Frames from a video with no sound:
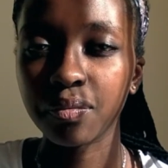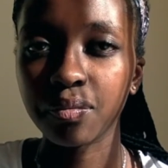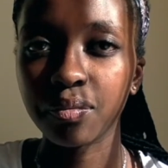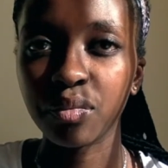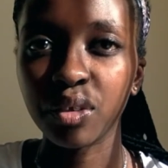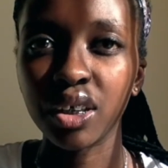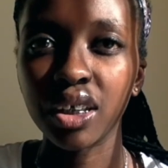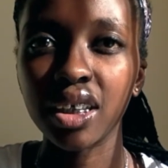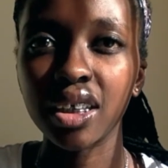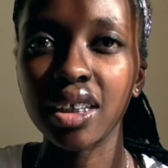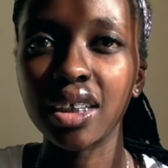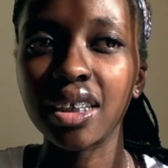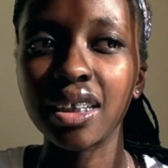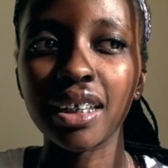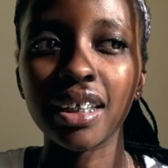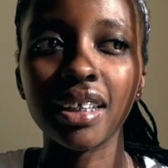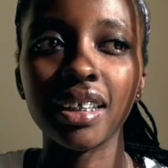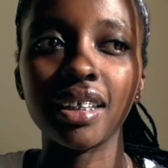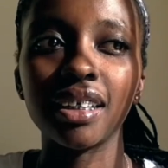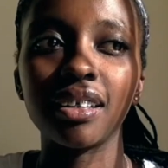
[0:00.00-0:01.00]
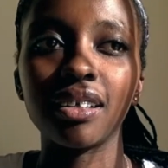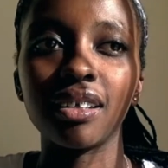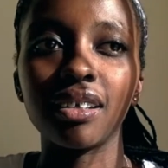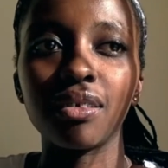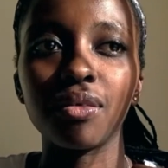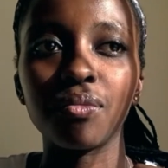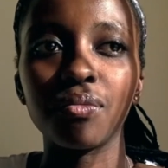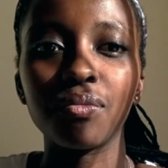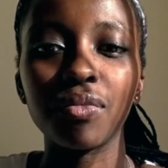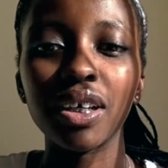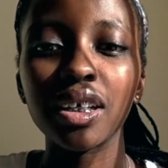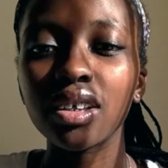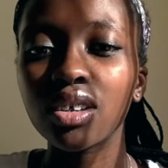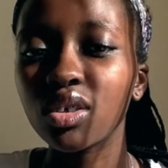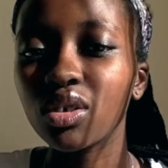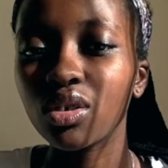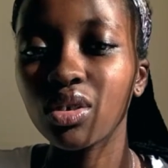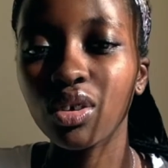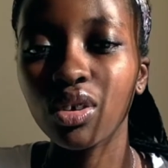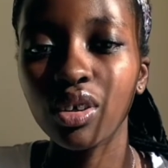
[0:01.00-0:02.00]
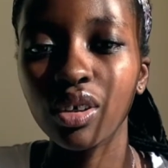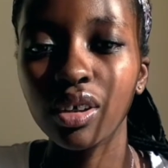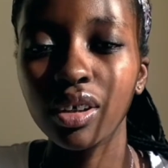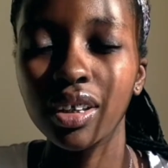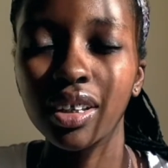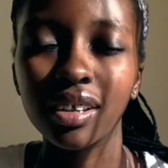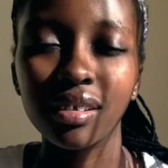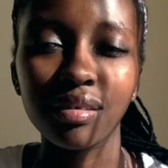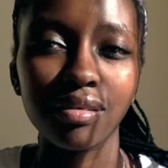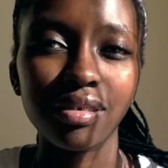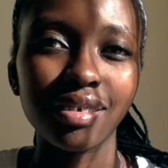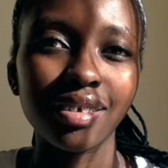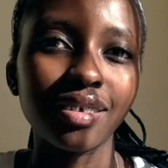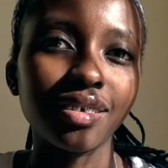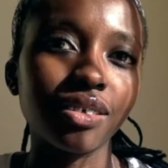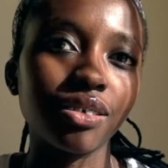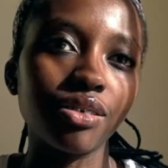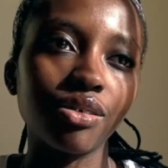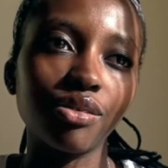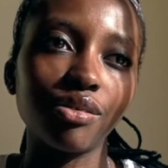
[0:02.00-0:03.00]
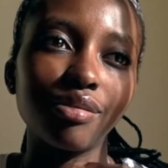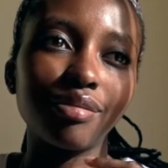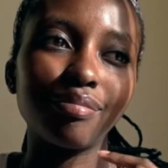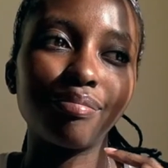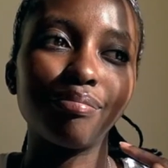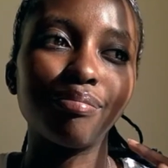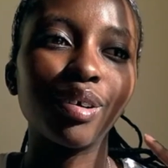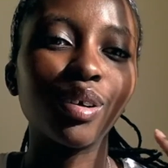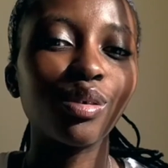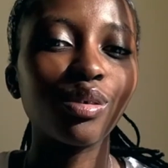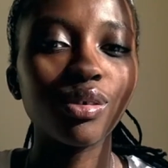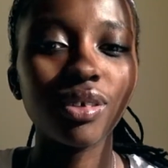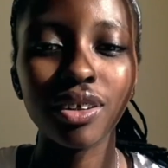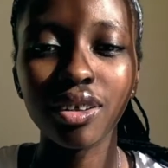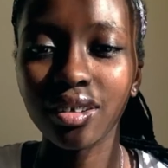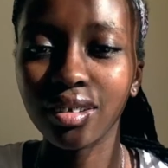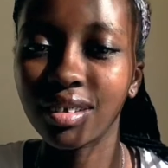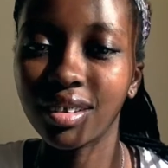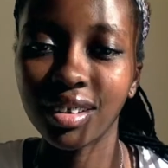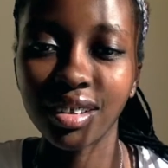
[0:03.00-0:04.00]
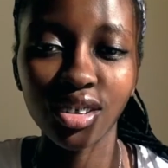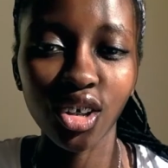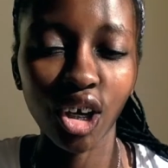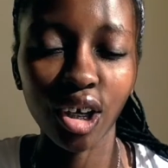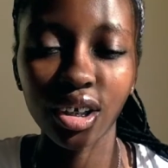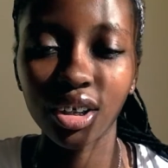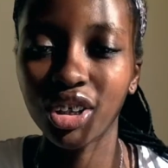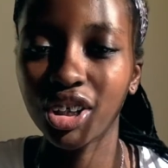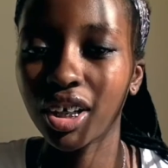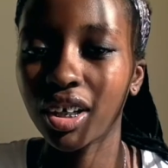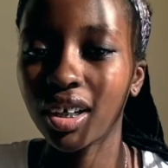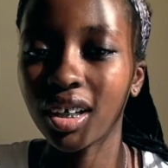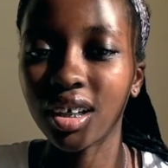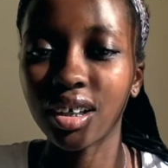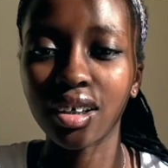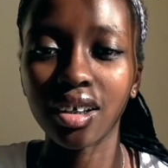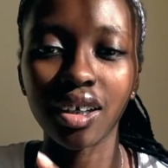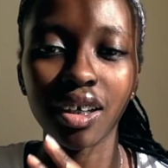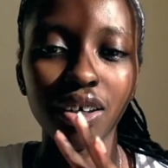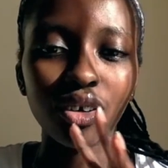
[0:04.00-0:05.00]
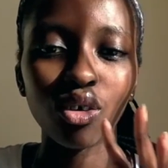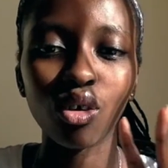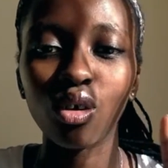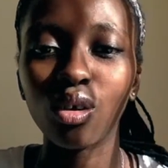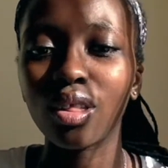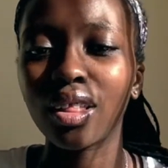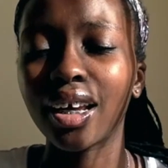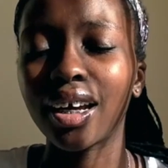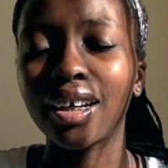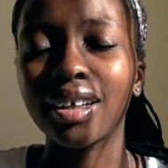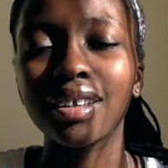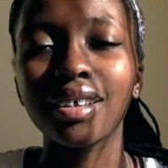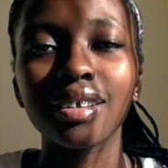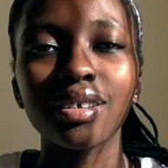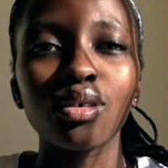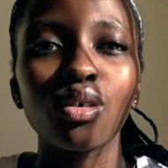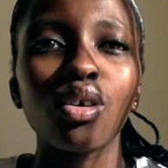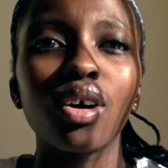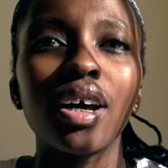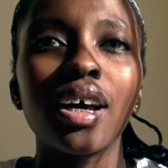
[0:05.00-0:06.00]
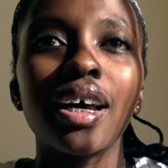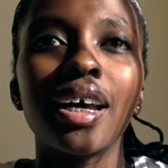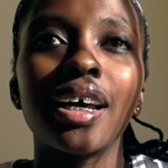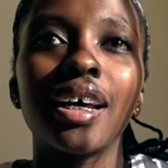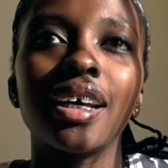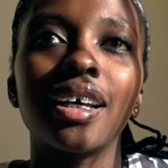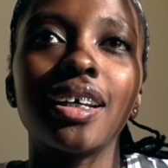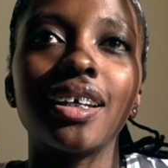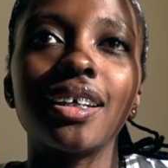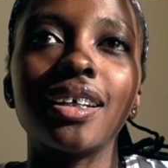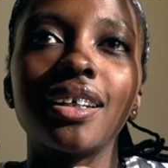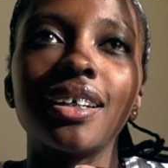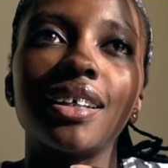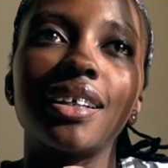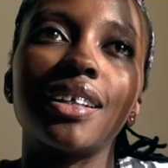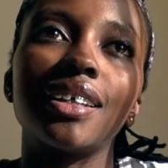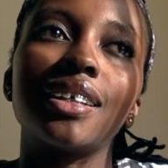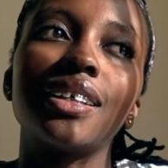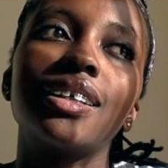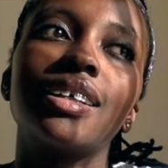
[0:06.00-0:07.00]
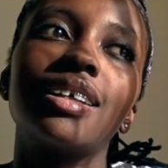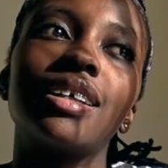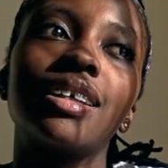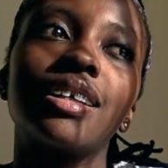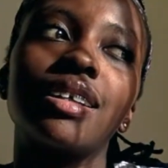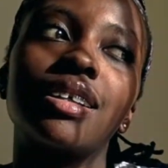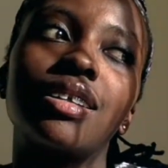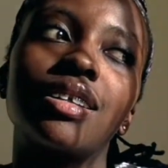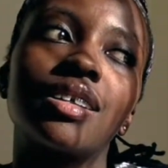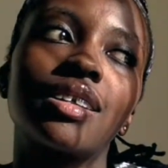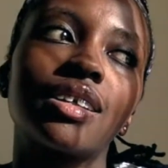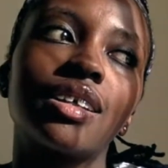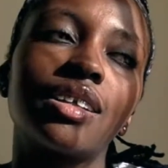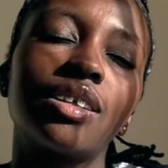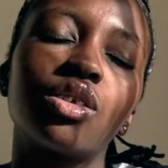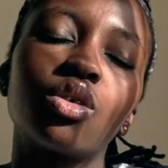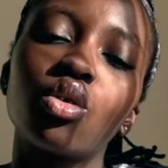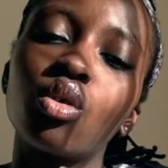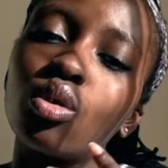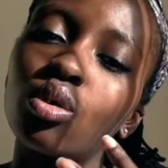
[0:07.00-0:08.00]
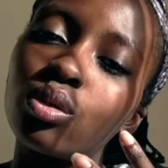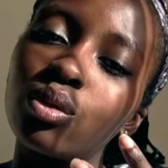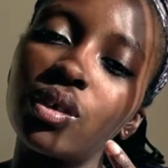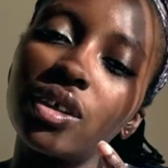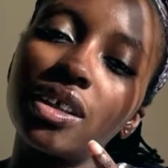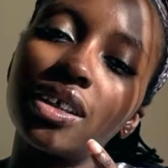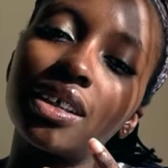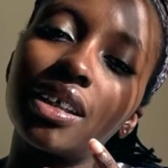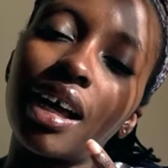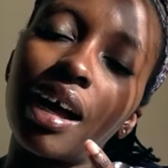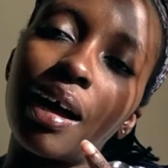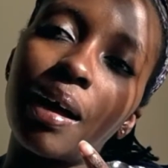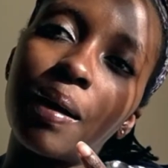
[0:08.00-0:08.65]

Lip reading: Be it in menstruals, bone structure and all that. So it's always